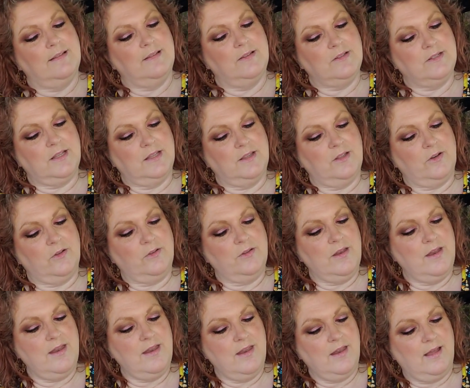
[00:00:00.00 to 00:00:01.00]
There's a
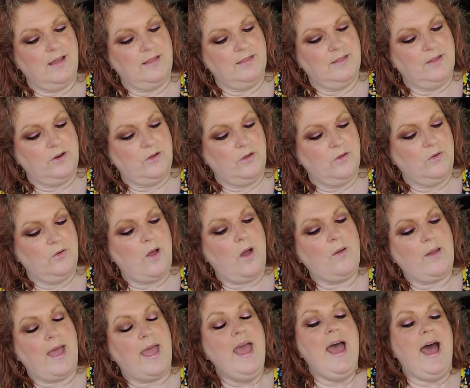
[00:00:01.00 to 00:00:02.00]
little, a little,
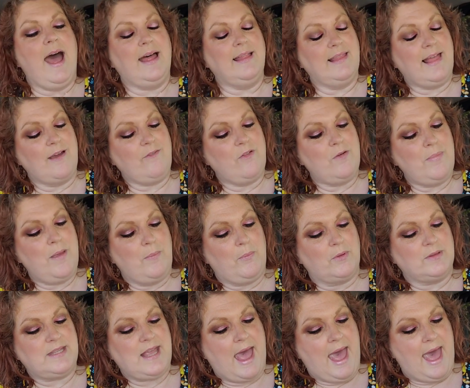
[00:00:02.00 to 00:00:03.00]
okay. I love when
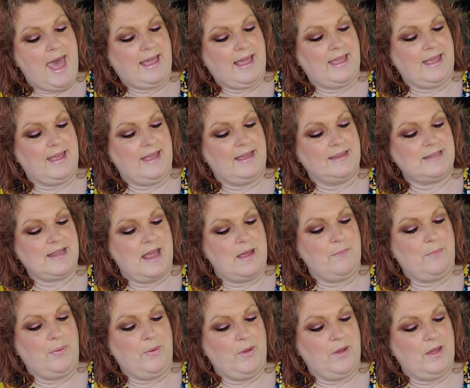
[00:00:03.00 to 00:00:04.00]
people tag it
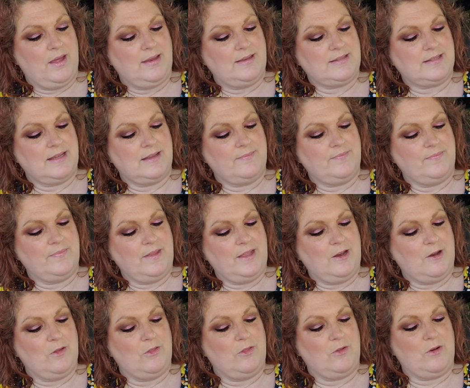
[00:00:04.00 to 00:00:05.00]
and put, you
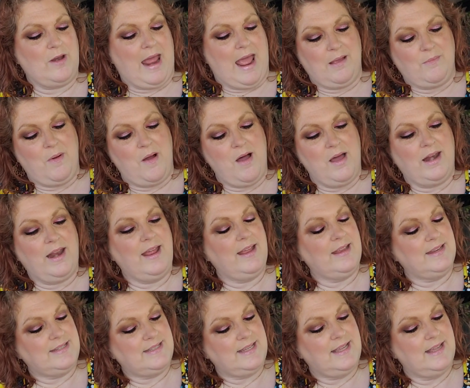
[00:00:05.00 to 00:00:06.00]
know, their name on
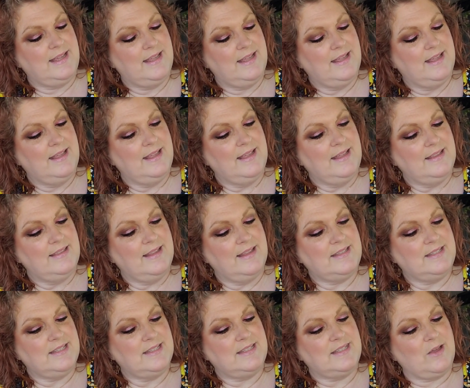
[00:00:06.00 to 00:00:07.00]
it.
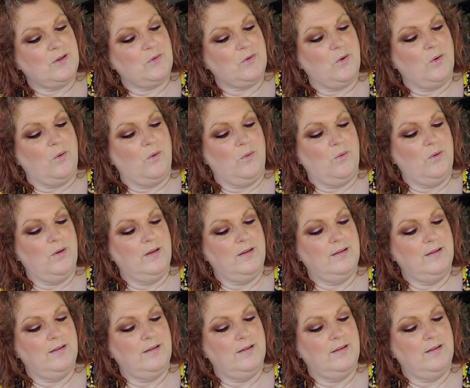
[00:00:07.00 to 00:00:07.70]
That's just so cool.